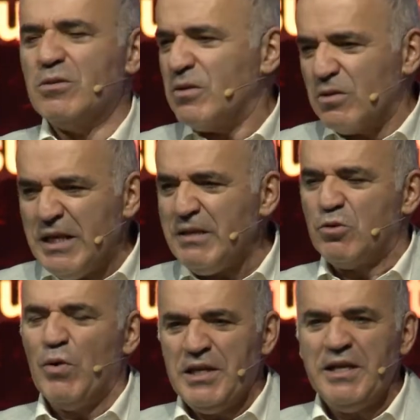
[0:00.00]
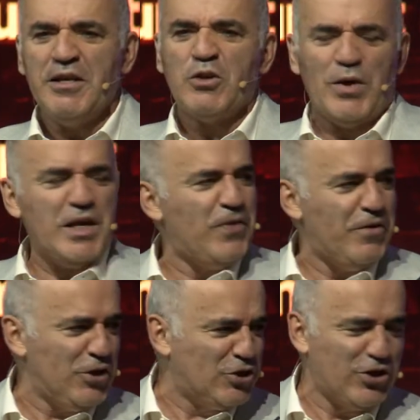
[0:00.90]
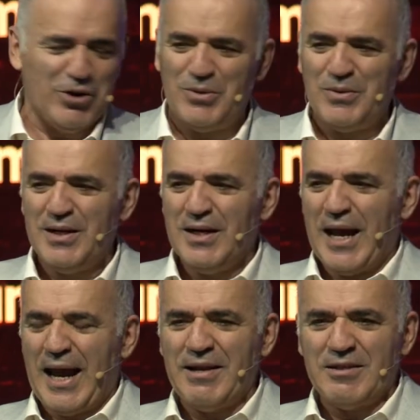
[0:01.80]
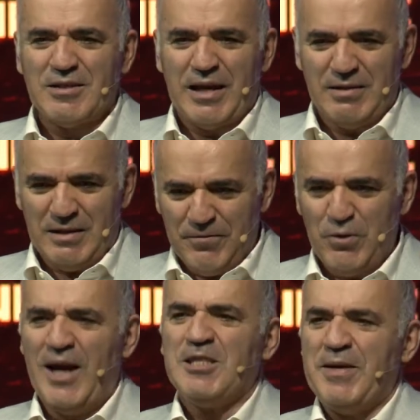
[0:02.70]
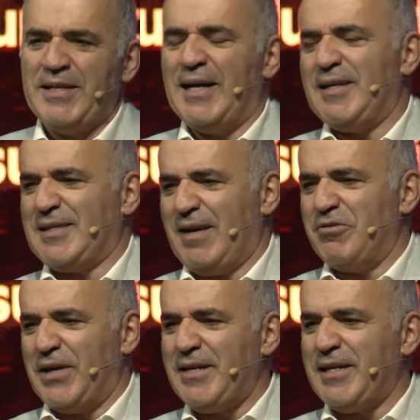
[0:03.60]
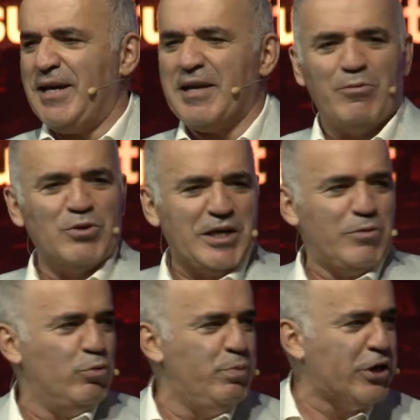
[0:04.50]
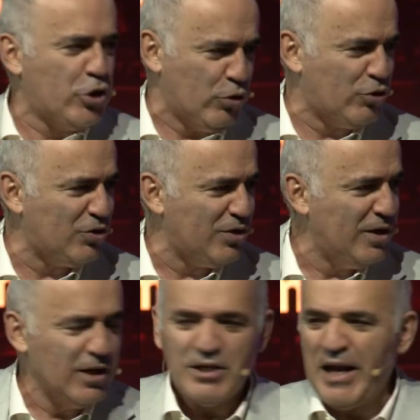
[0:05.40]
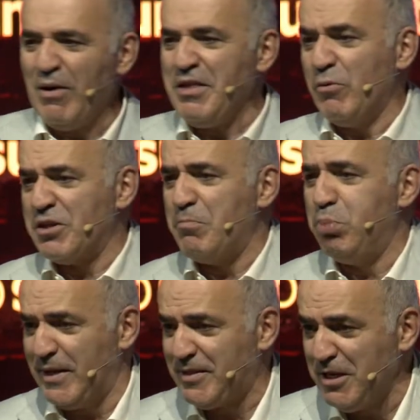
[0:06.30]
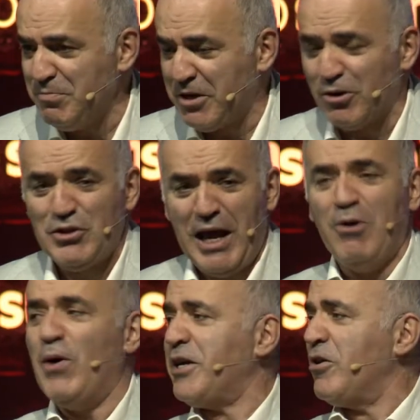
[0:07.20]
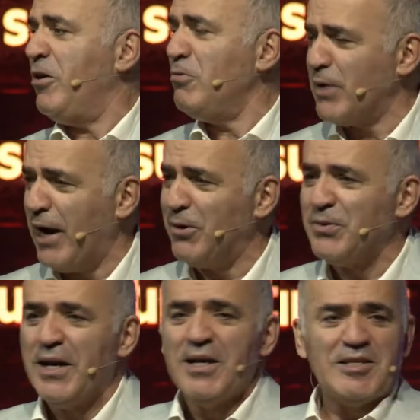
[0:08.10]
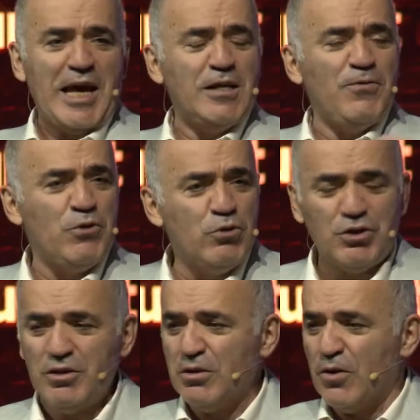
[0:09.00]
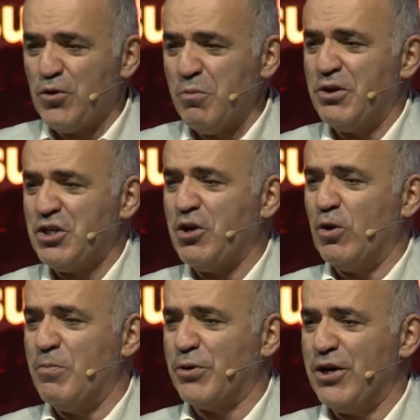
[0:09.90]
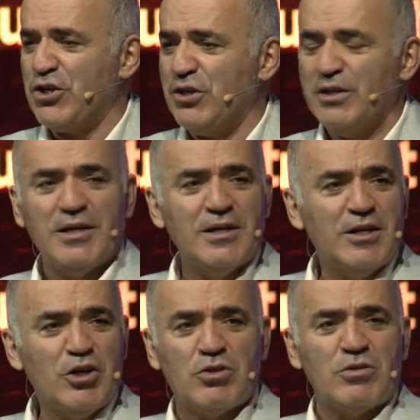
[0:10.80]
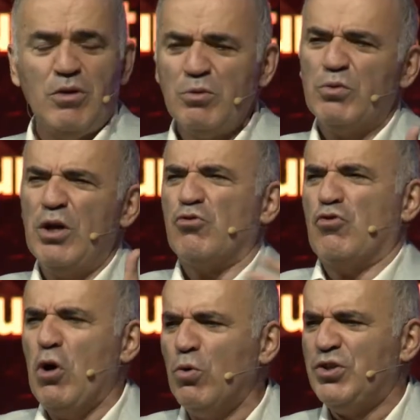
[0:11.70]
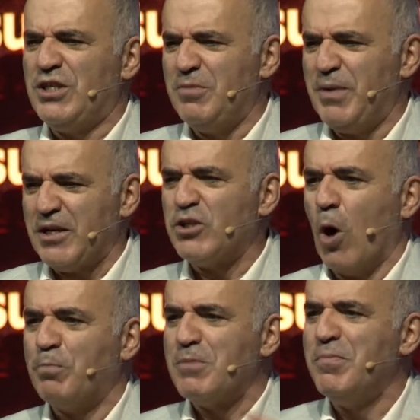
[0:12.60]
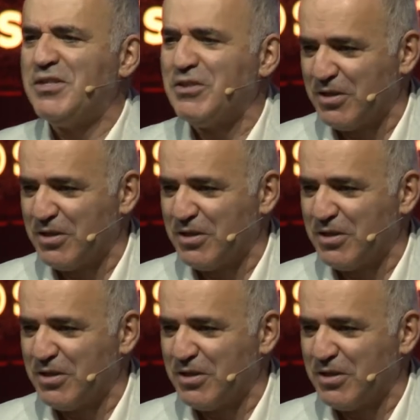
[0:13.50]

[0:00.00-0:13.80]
nearly 25 years ago. And if you ask me 97, 98, I would say it would be a curse. Now I think it was a blessing, because now I can go around saying the future of human-machine collaboration is not rosy, but it's optimistic.